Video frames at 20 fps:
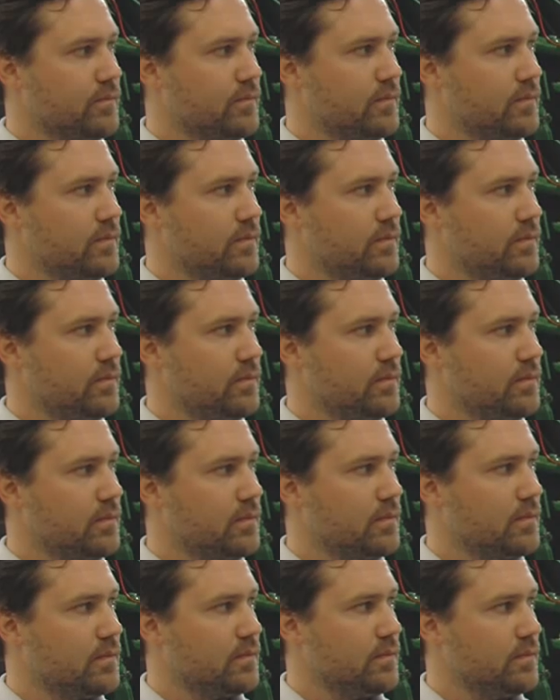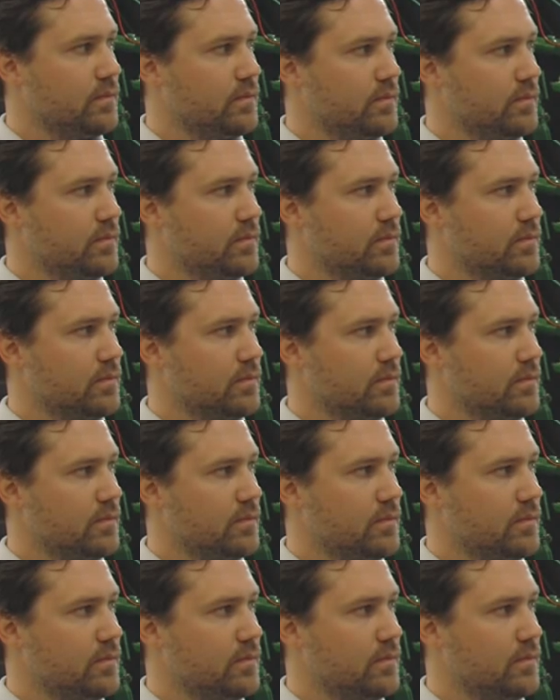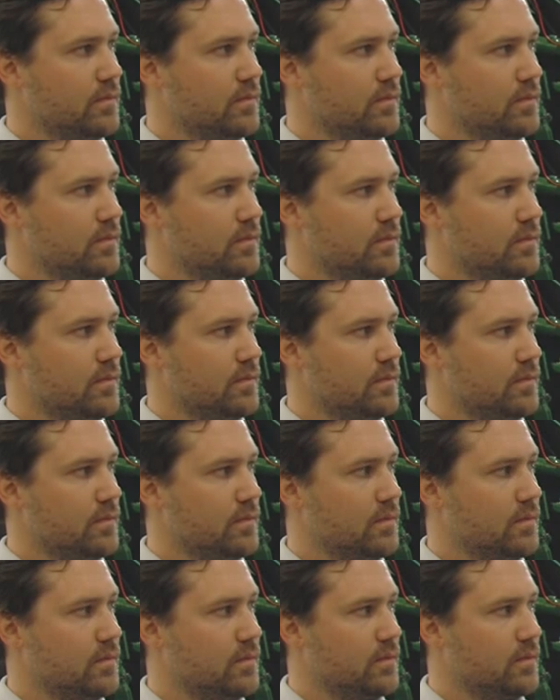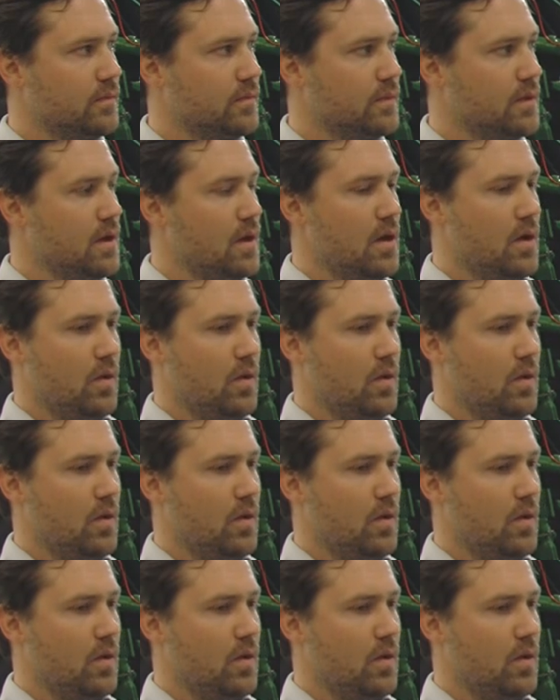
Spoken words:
The person shown says nothing.